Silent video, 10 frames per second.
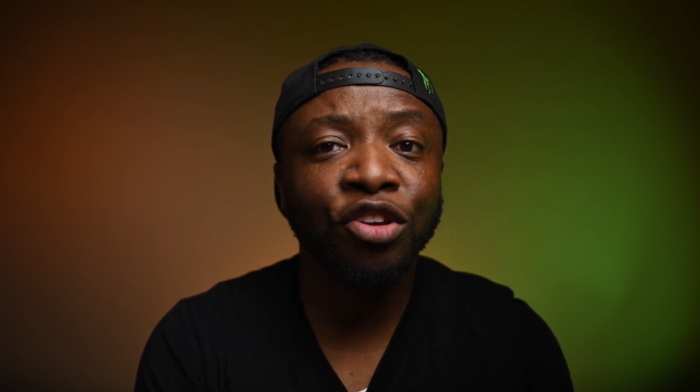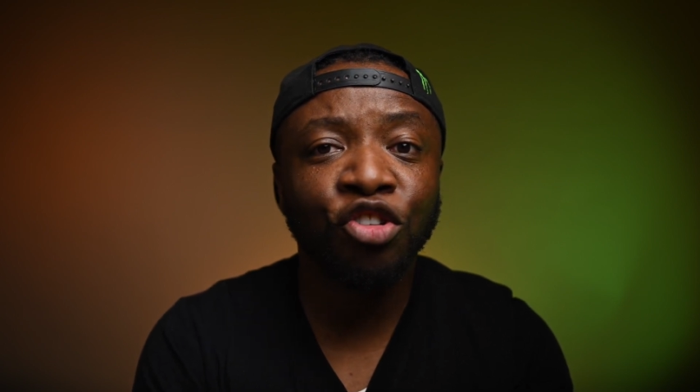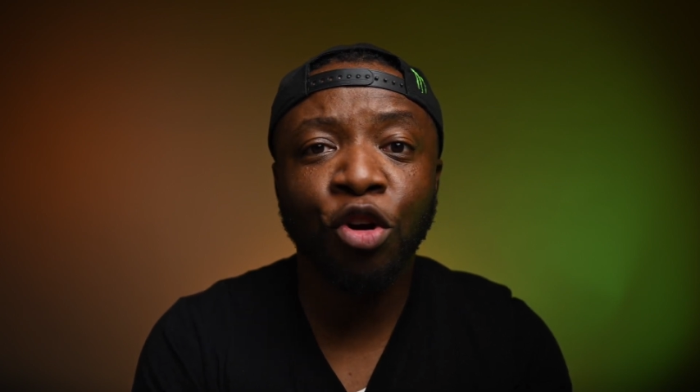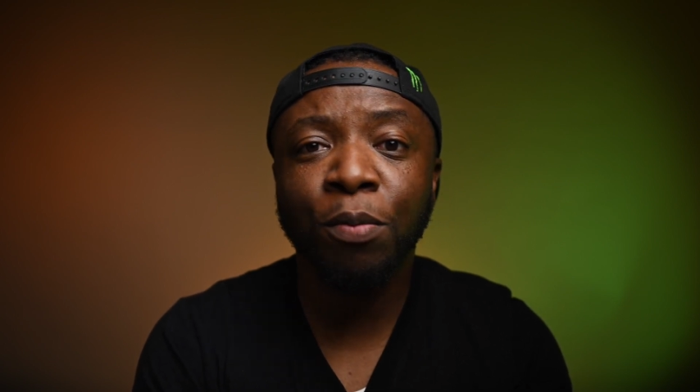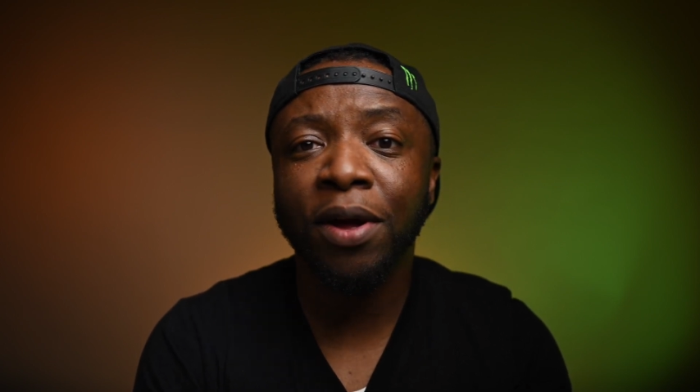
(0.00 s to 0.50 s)

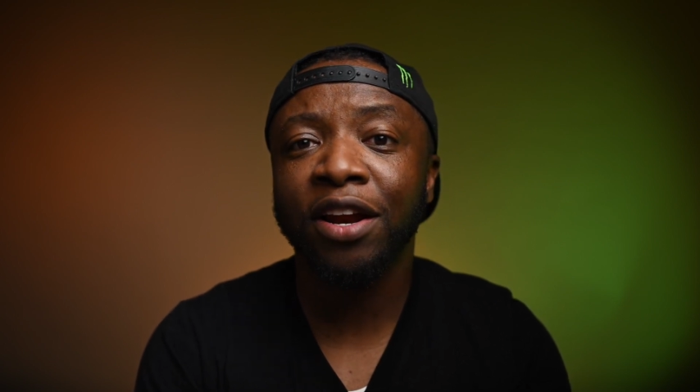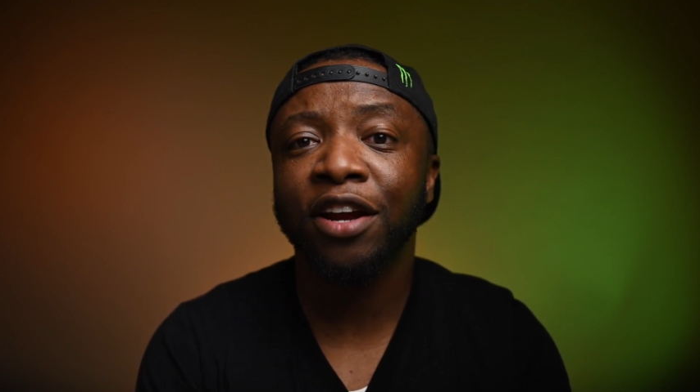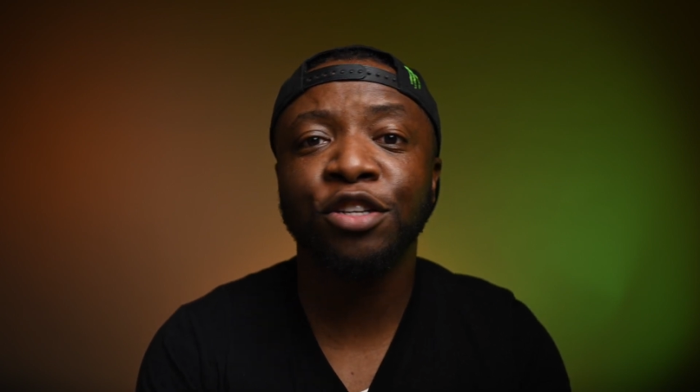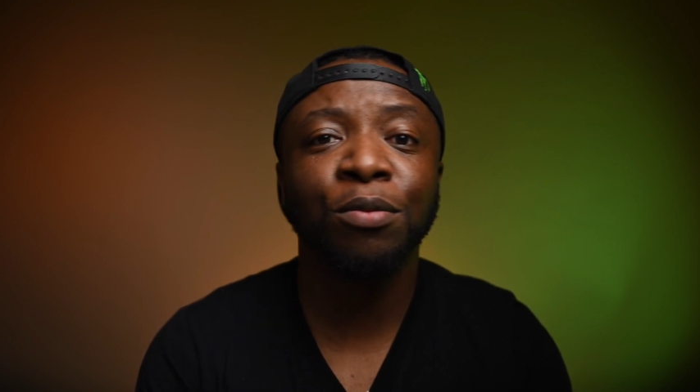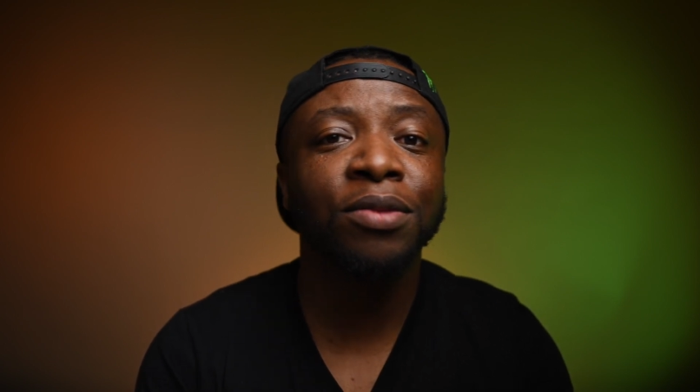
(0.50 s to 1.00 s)
job and there
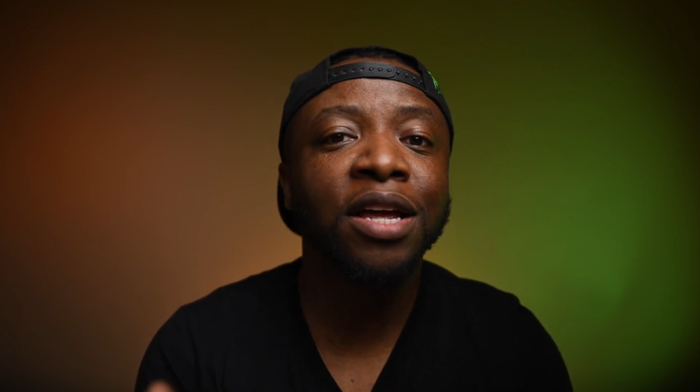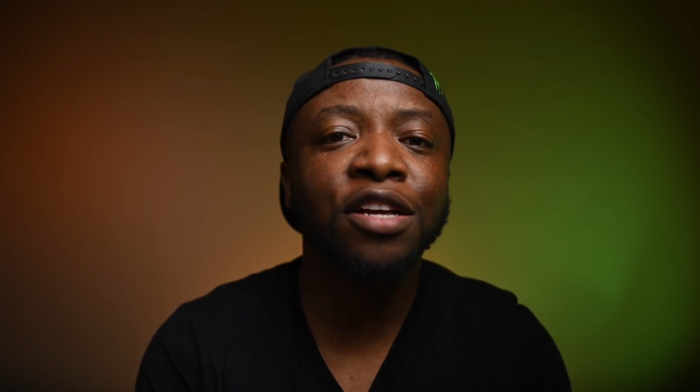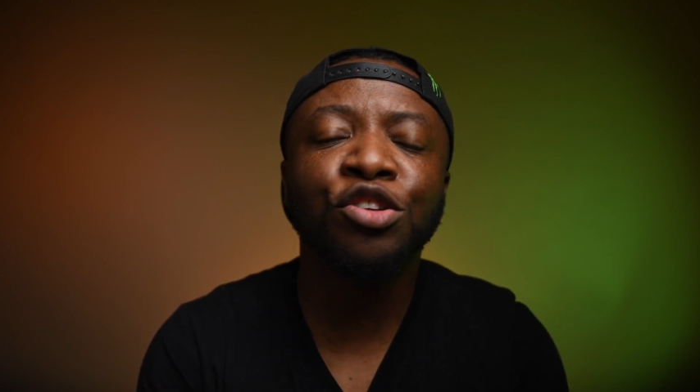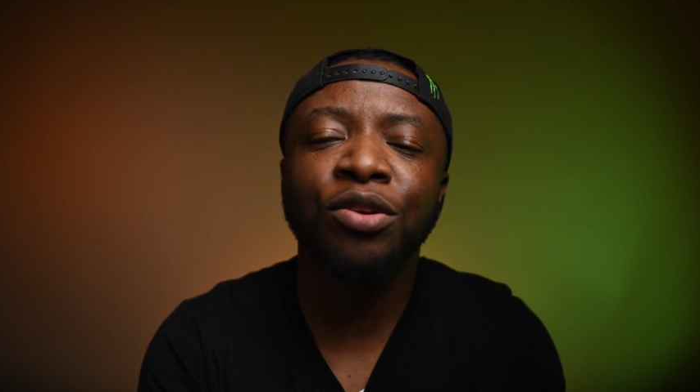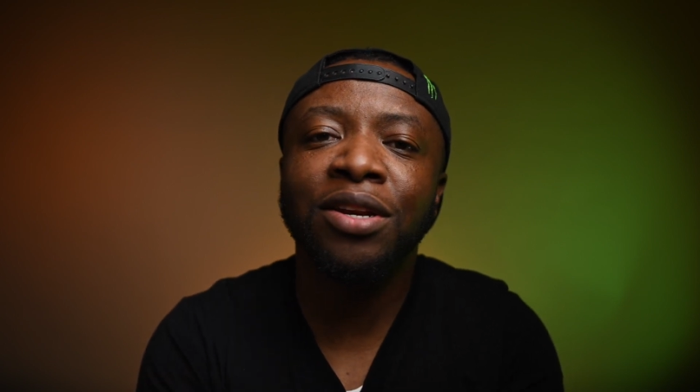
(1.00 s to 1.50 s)
are some
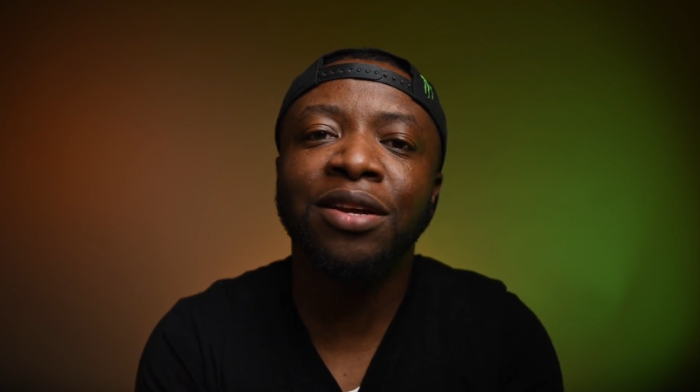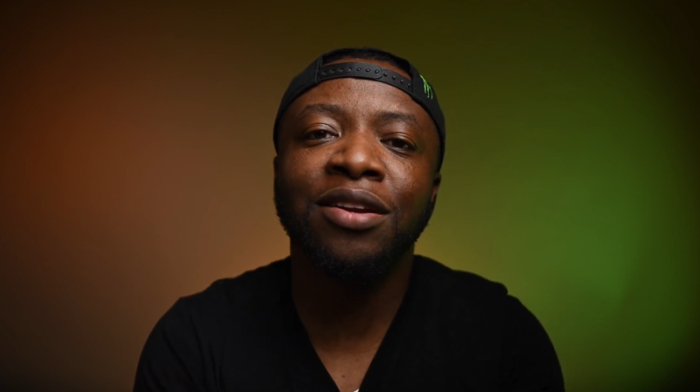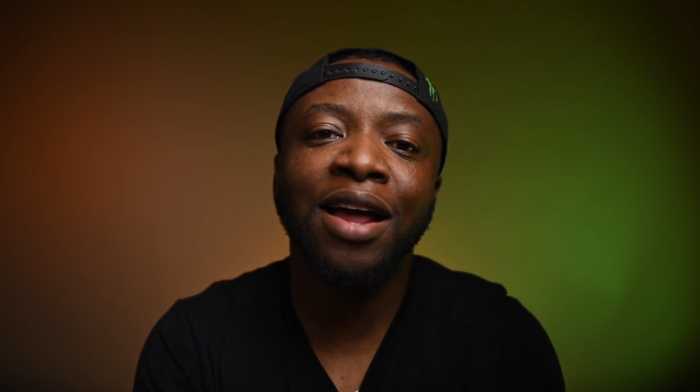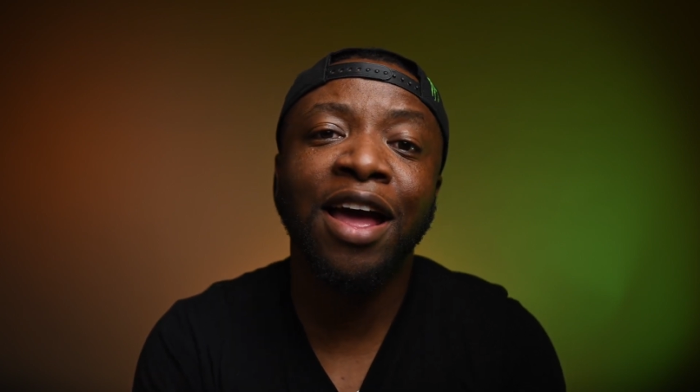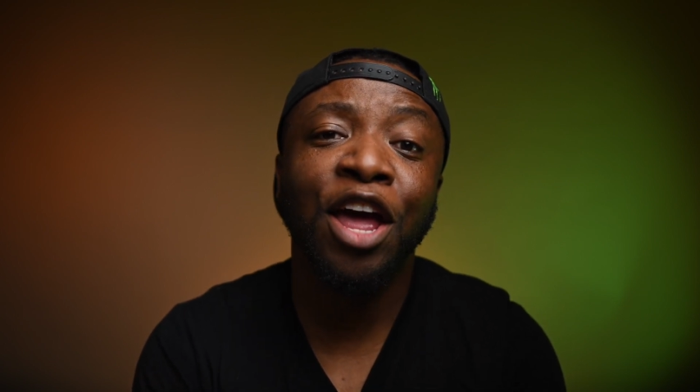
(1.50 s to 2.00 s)
things you did
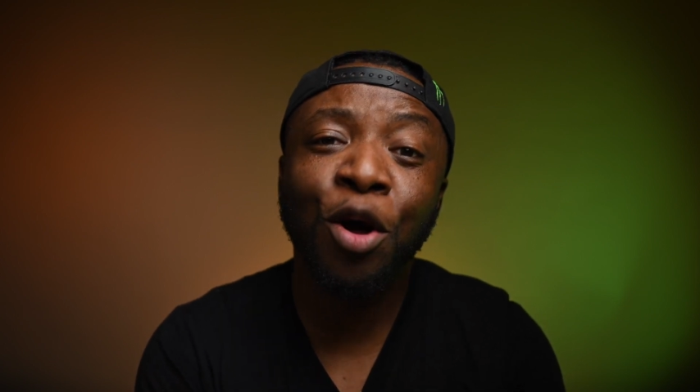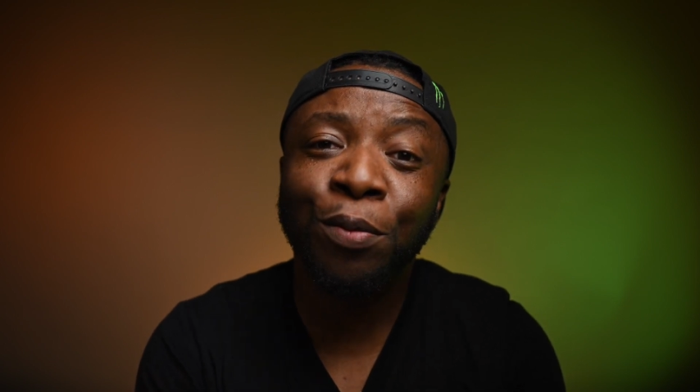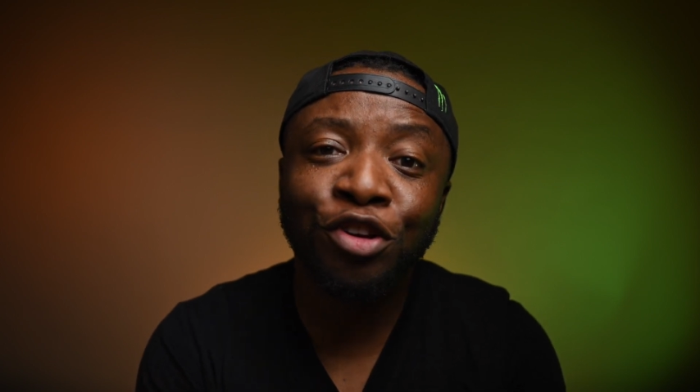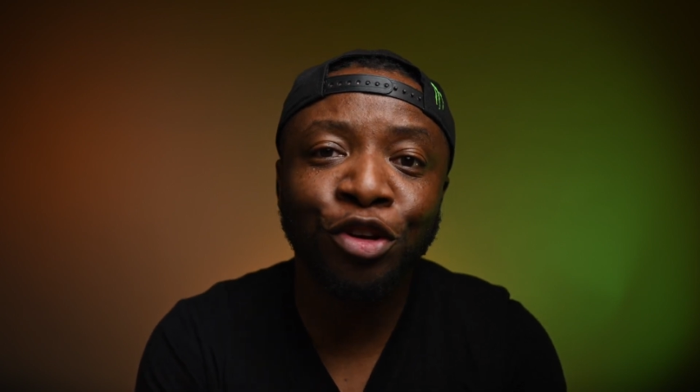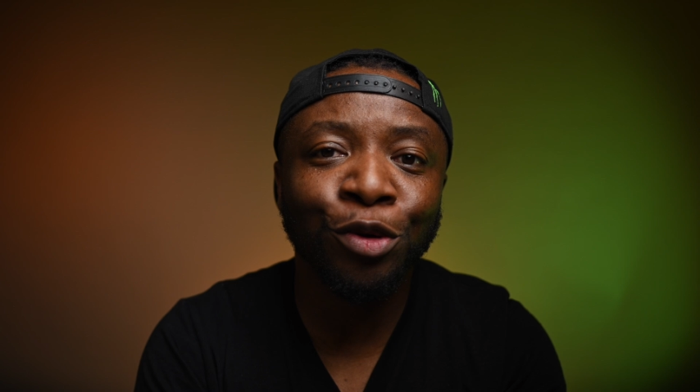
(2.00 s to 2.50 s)
that
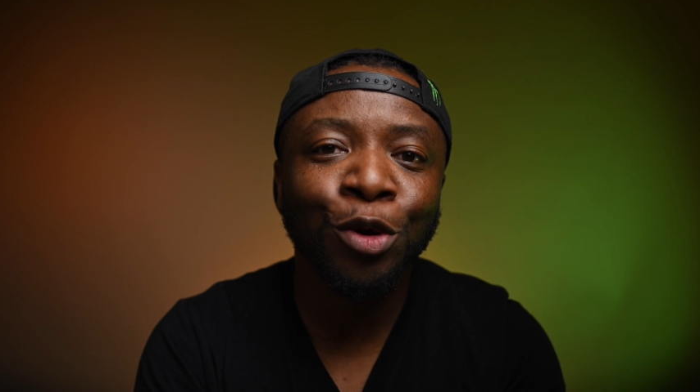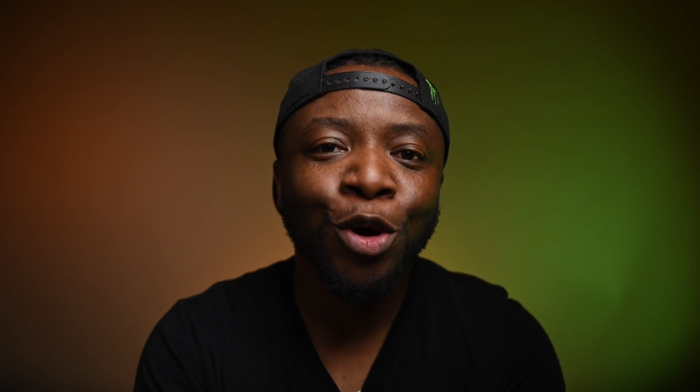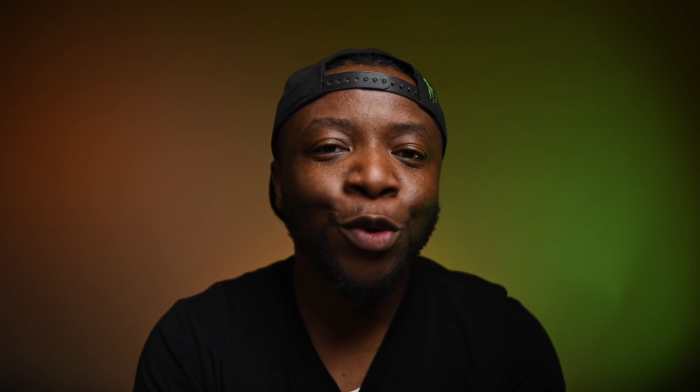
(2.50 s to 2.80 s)
helped you,